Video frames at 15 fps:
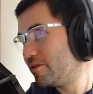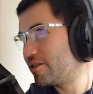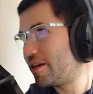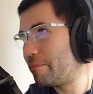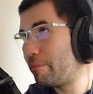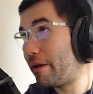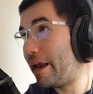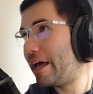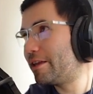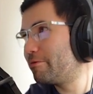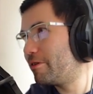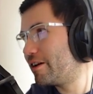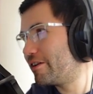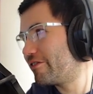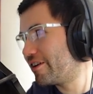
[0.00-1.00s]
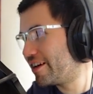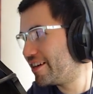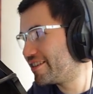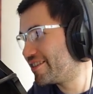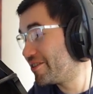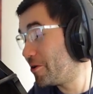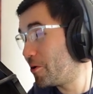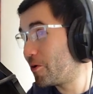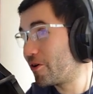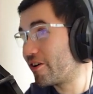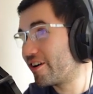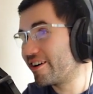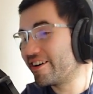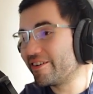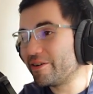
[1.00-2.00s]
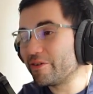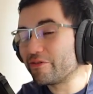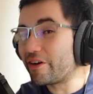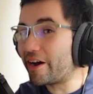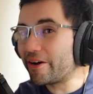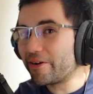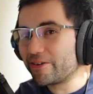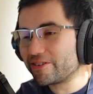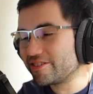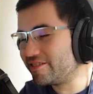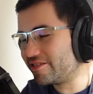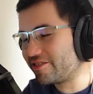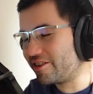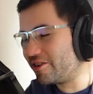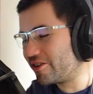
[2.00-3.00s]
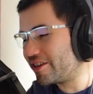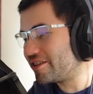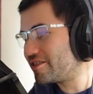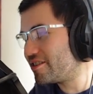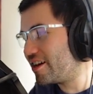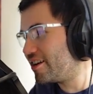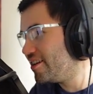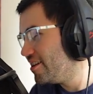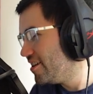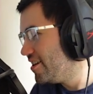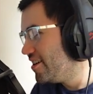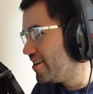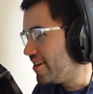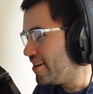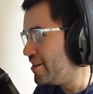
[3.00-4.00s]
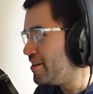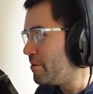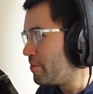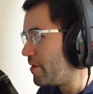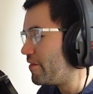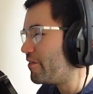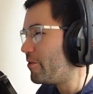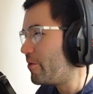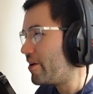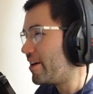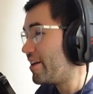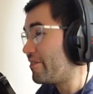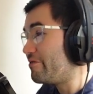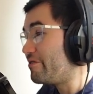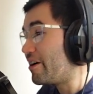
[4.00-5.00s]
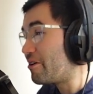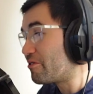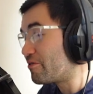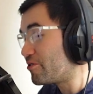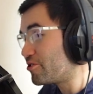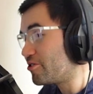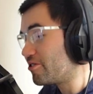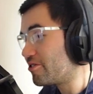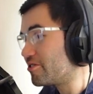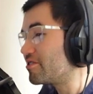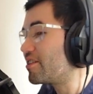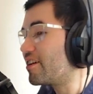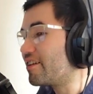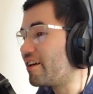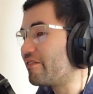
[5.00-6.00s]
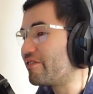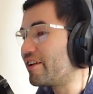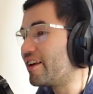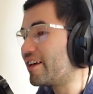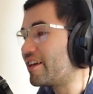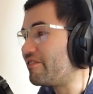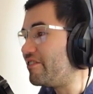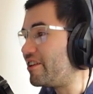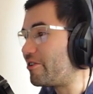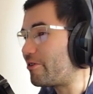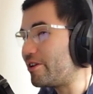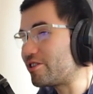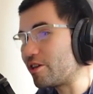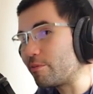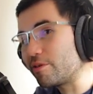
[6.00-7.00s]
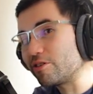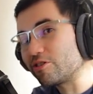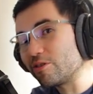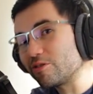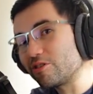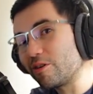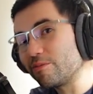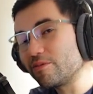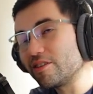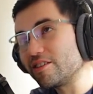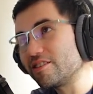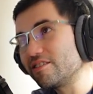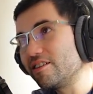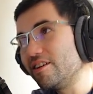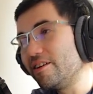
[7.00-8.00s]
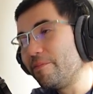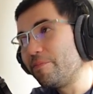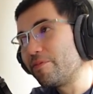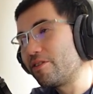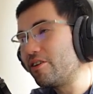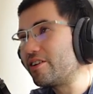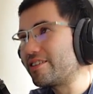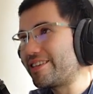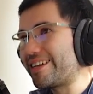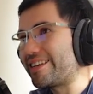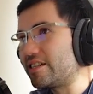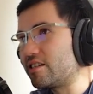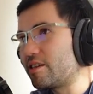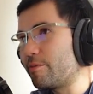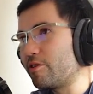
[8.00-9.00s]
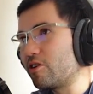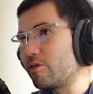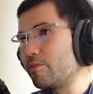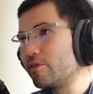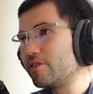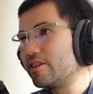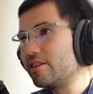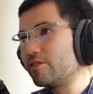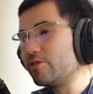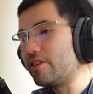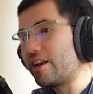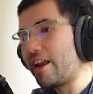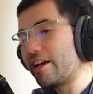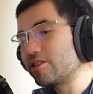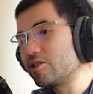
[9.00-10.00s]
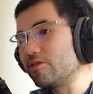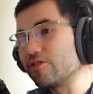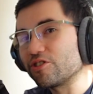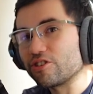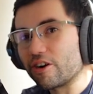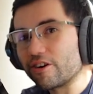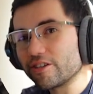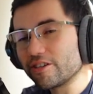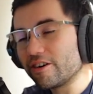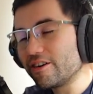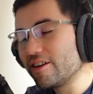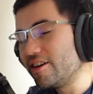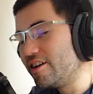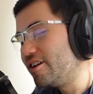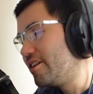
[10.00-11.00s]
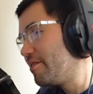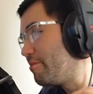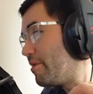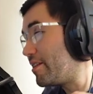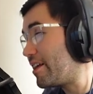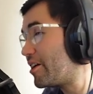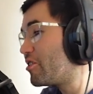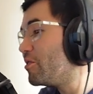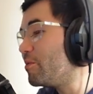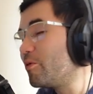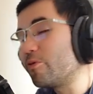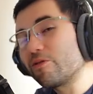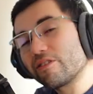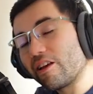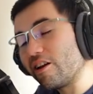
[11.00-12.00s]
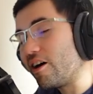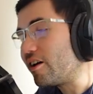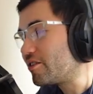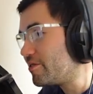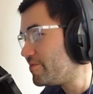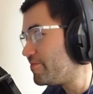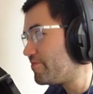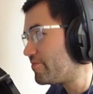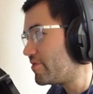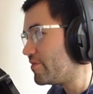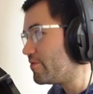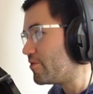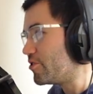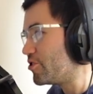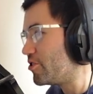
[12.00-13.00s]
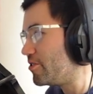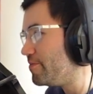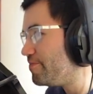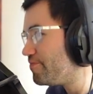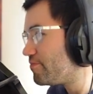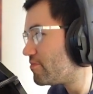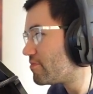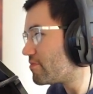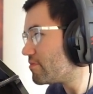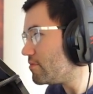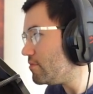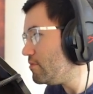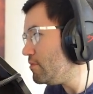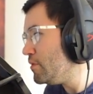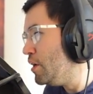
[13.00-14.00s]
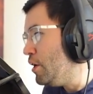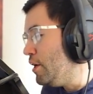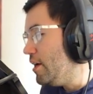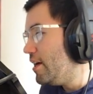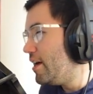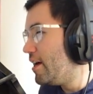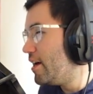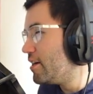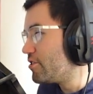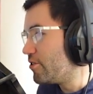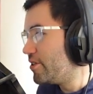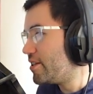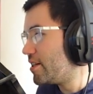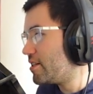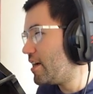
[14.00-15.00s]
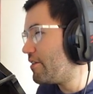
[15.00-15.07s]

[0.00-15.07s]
let's say, plant, whatever, I guess, or a fire is gonna look insane. Definitely want to get a fire for sure, because I feel like if he creates something not exactly similar, but to the likes of a Charizard, man, that could be worth a lot for sure. And so he says